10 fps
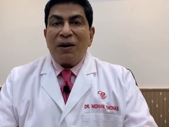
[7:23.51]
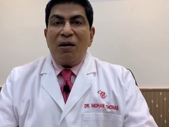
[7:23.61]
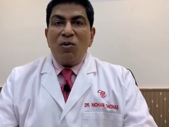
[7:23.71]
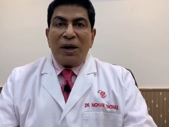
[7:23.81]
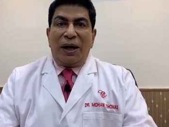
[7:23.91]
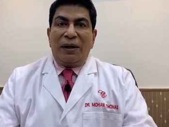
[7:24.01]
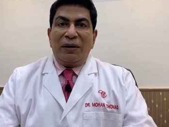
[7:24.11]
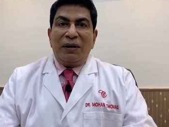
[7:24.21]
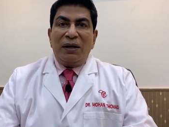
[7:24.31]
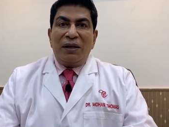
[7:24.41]
Okay.
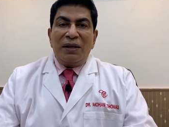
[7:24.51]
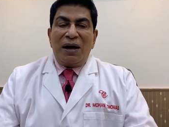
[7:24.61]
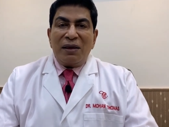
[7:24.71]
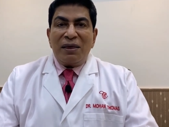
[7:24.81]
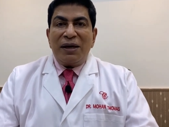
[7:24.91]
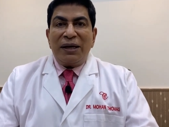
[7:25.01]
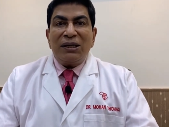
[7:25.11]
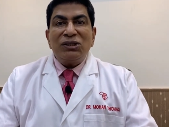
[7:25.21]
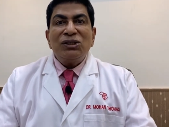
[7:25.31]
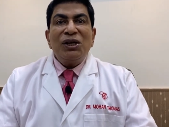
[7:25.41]
The other thing
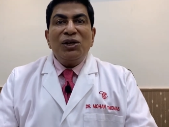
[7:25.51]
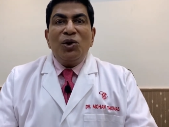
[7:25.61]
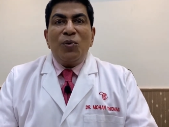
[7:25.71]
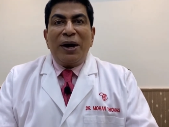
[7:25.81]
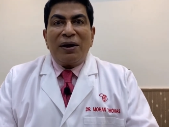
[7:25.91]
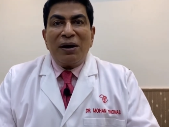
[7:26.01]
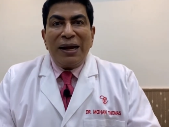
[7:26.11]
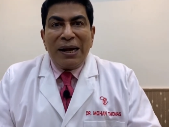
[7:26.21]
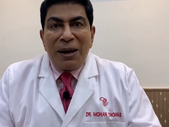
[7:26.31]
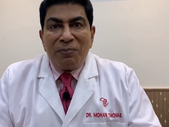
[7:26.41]
is you wear a
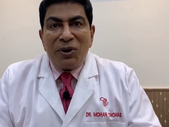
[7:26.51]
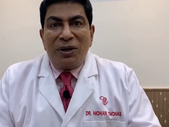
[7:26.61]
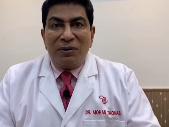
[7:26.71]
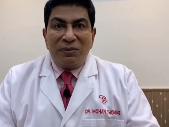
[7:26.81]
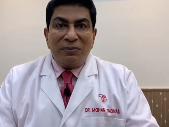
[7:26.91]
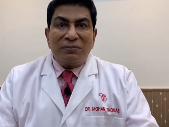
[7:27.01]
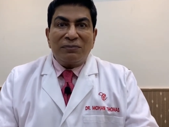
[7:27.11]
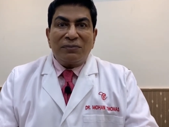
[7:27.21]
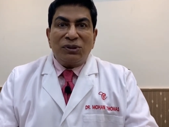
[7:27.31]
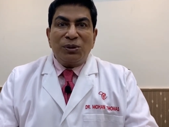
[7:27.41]
lead apron
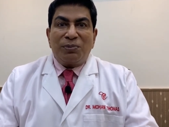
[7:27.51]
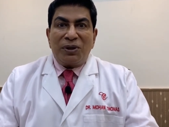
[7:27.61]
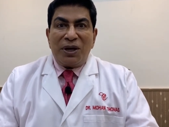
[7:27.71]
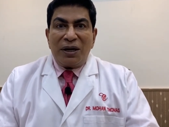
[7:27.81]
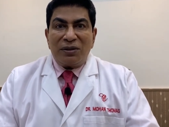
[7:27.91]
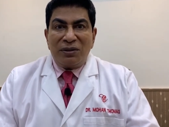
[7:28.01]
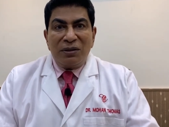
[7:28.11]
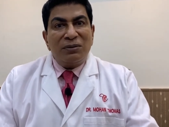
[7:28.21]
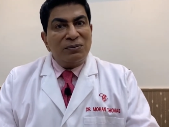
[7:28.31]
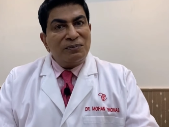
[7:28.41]
to protect
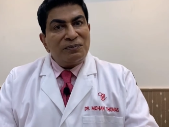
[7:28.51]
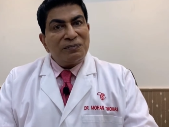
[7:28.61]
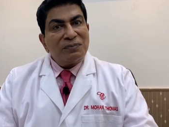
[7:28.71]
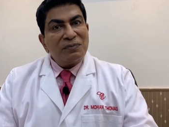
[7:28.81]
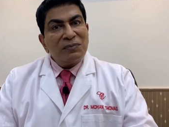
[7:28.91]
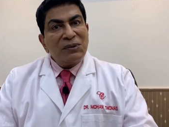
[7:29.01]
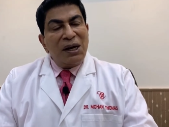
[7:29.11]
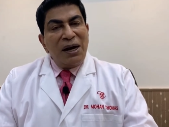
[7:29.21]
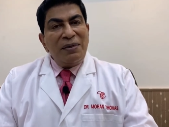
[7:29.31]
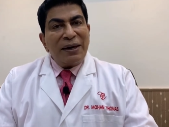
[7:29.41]
you.
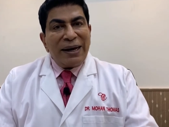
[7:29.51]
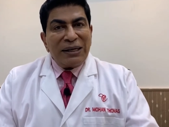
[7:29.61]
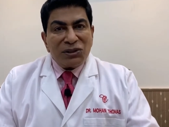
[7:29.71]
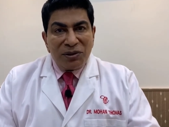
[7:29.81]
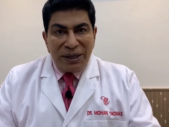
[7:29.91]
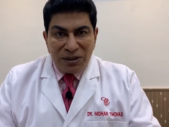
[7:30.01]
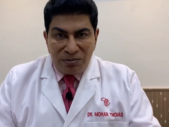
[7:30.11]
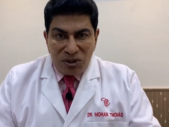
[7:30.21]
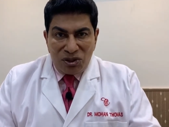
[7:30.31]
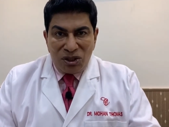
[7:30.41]
In the case of laser
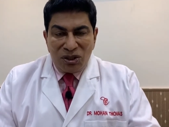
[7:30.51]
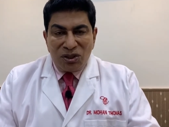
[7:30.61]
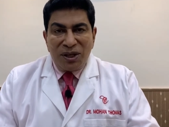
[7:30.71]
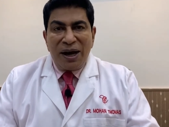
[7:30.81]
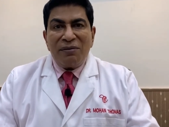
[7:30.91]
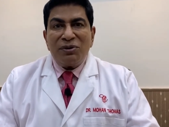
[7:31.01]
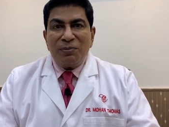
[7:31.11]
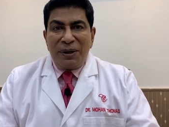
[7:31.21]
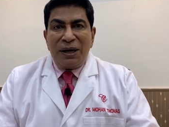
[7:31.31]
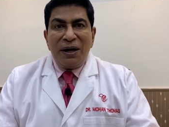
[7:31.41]
machines, they have to
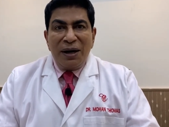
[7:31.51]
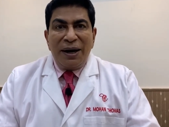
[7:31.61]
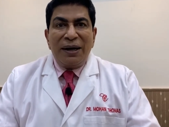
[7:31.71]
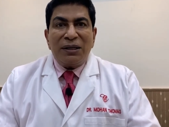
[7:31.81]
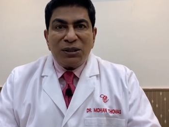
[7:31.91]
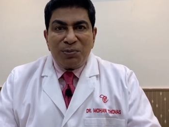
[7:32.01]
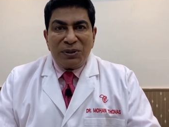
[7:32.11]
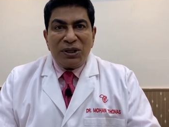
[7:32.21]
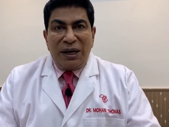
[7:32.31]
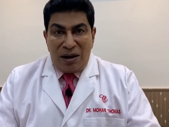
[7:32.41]
be in
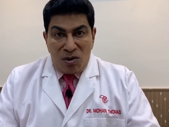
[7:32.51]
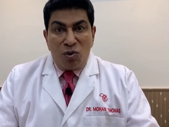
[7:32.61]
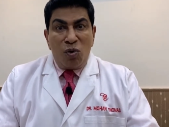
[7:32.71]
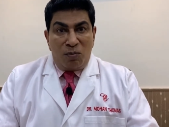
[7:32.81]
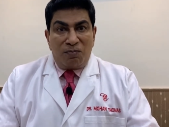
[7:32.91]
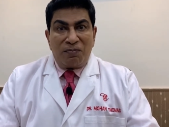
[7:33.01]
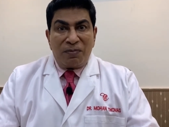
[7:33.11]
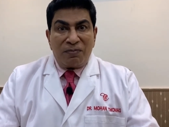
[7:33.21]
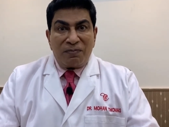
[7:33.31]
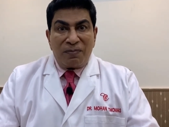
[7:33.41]
a room,
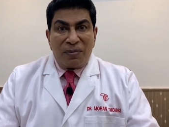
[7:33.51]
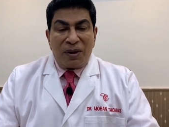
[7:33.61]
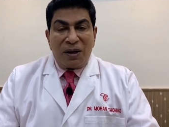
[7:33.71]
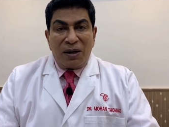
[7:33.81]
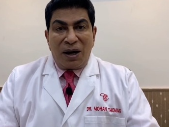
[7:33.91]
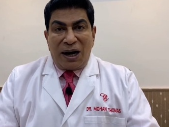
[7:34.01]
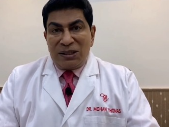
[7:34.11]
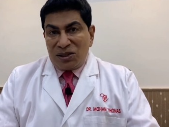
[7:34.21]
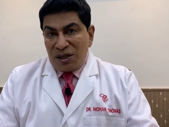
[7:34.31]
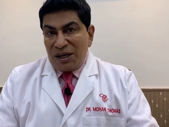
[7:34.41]

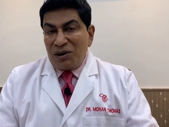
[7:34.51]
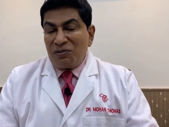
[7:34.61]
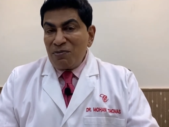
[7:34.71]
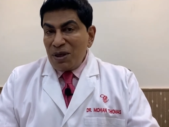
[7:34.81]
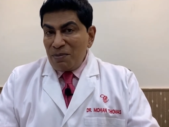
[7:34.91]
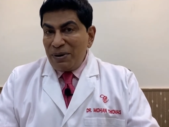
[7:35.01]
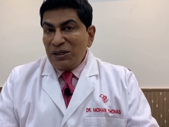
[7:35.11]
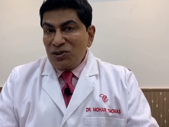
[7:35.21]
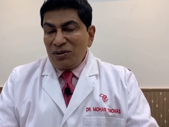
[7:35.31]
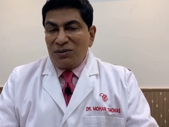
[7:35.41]
isolated from other
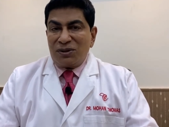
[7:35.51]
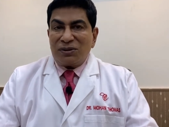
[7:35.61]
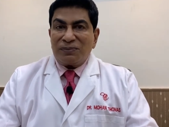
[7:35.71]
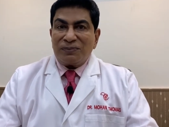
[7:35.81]
patients.